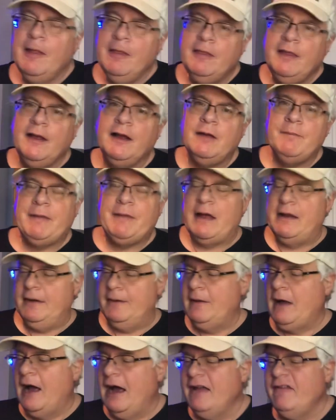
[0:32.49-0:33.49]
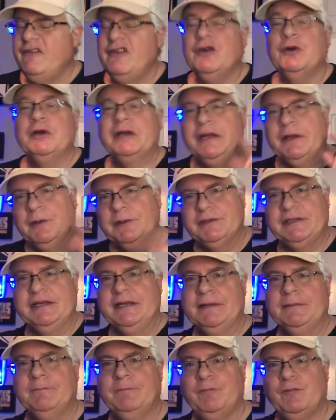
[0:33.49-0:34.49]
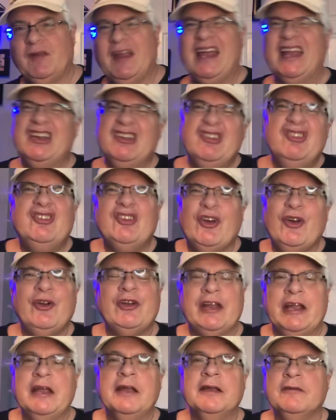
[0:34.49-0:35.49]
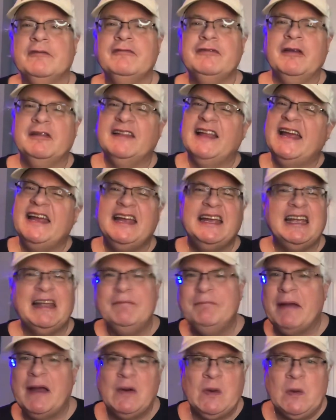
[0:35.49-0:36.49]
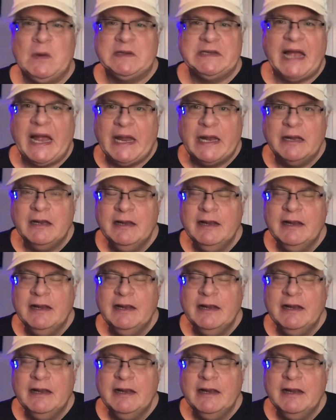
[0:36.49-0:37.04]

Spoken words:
Think about it. I feel guilty and dirty for laying in bed all day,